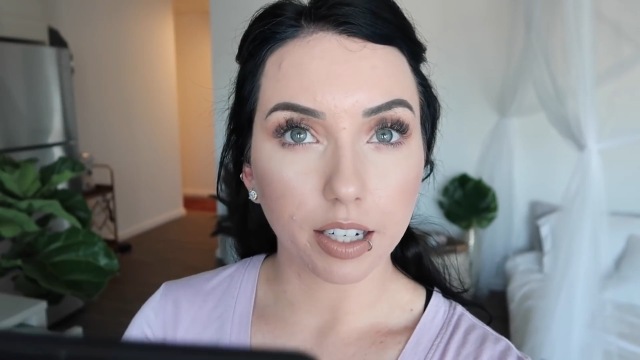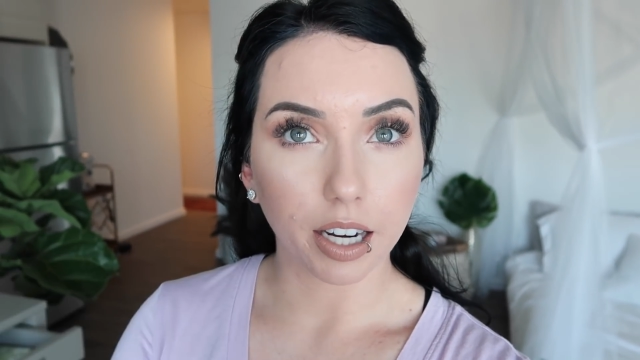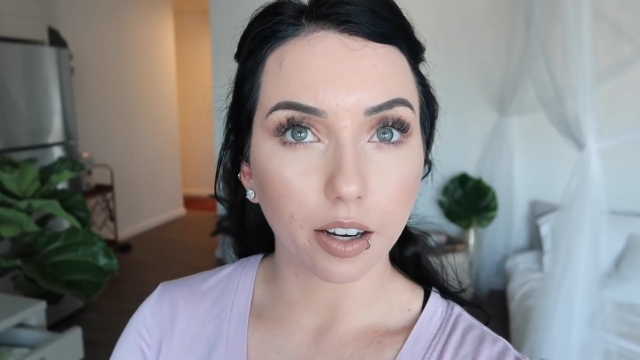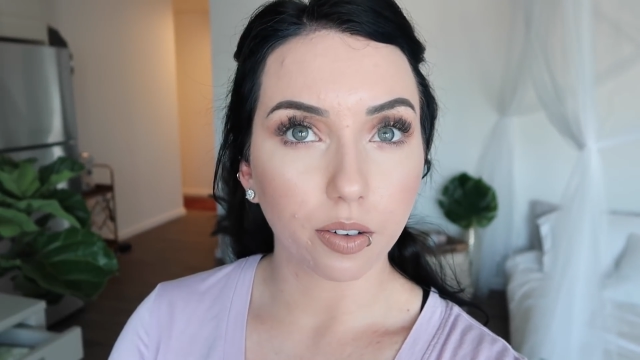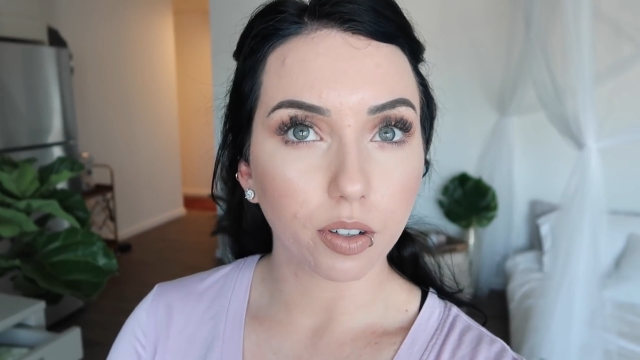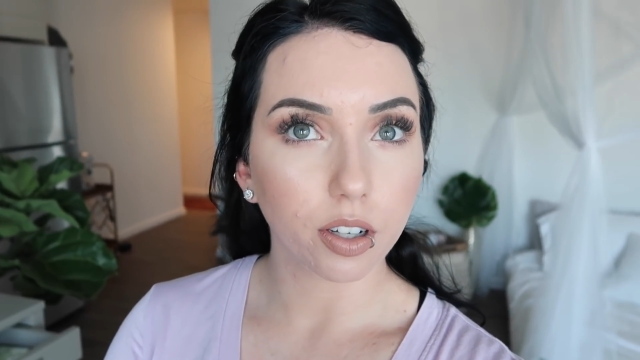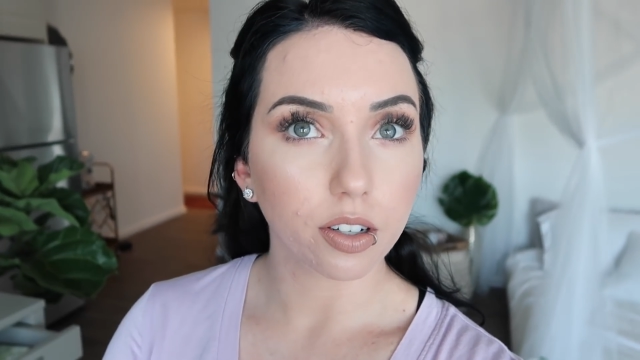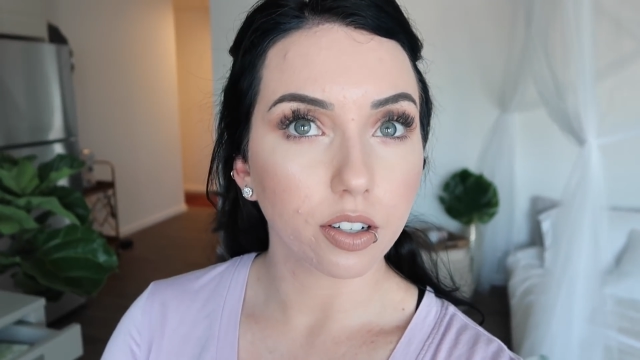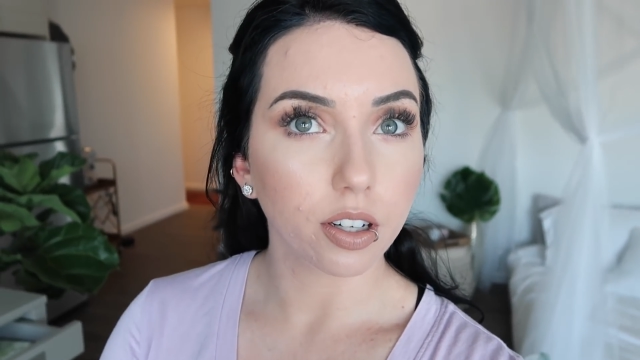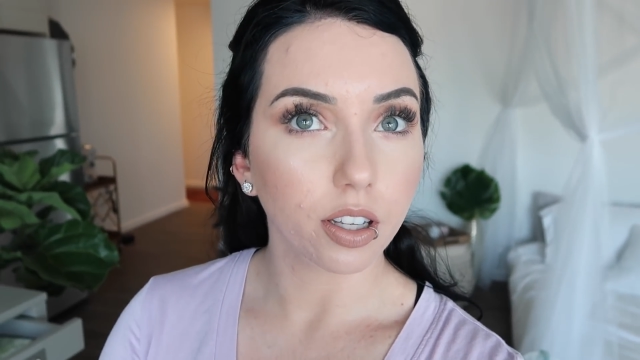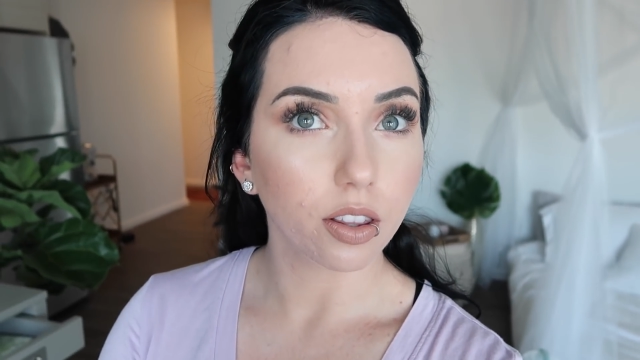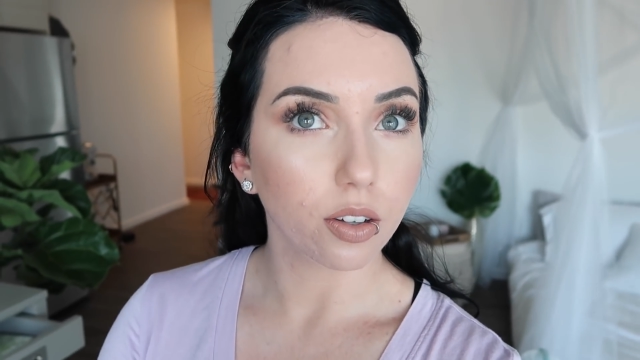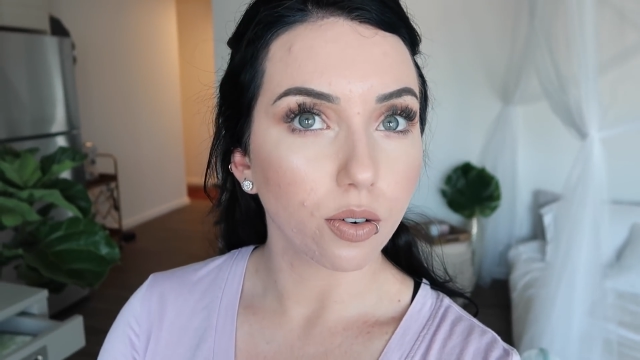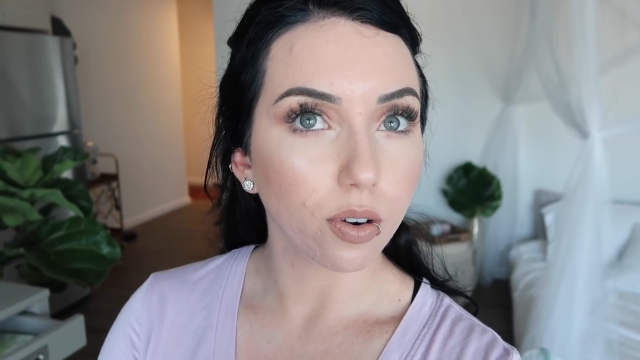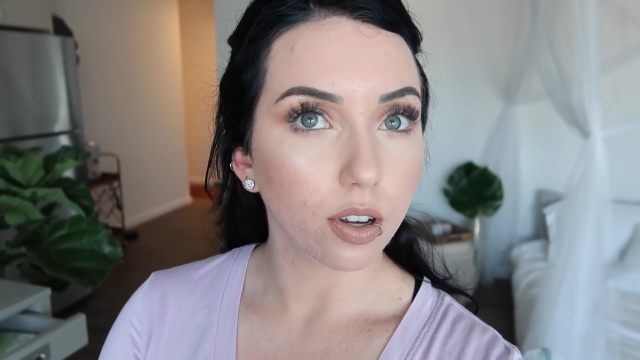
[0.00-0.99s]
down
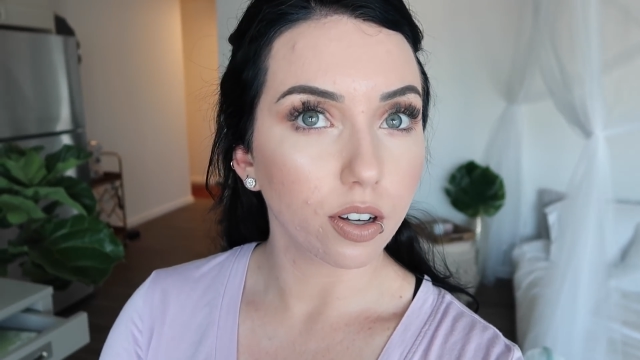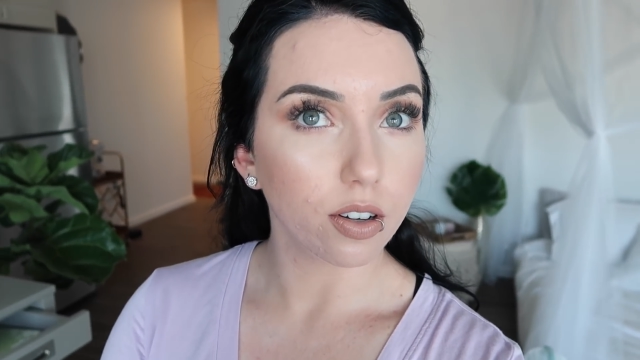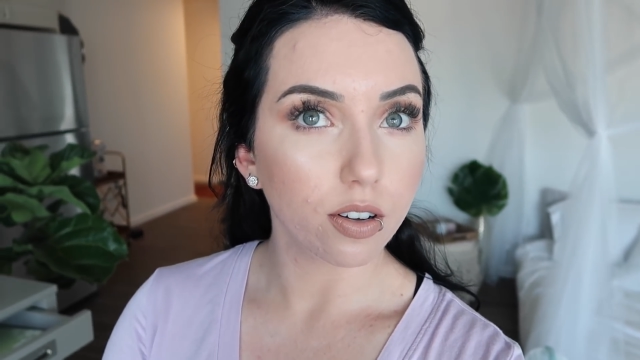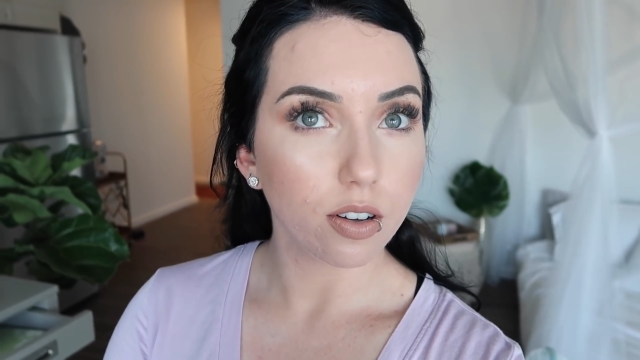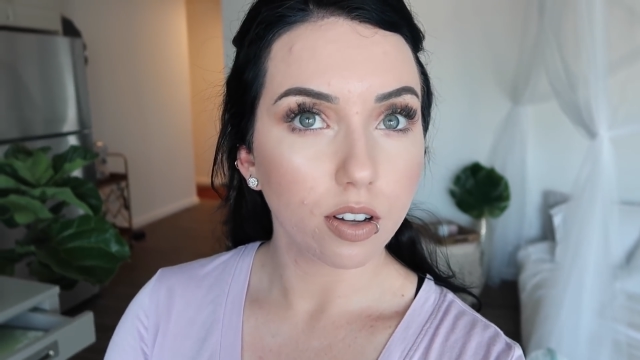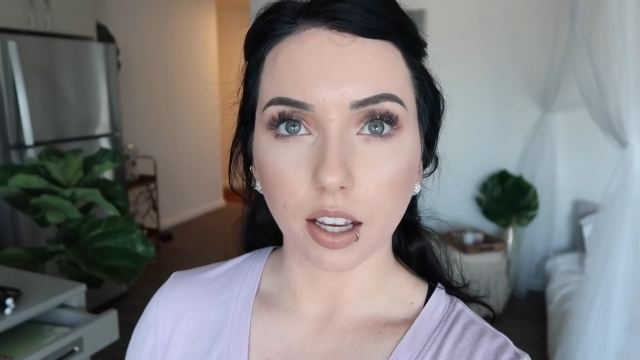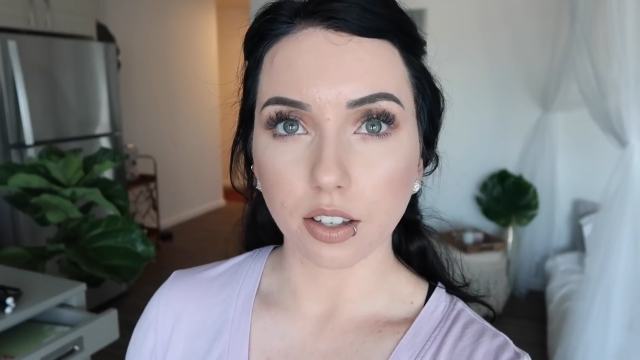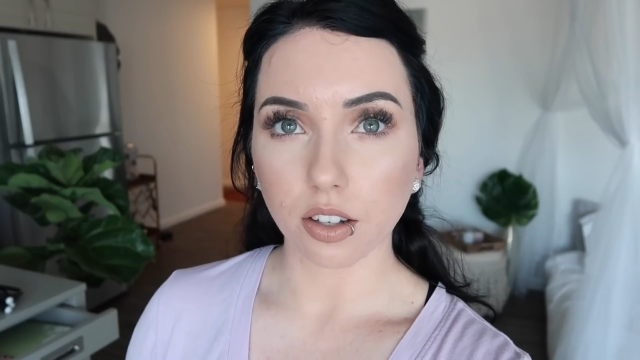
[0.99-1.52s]
underneath the oil.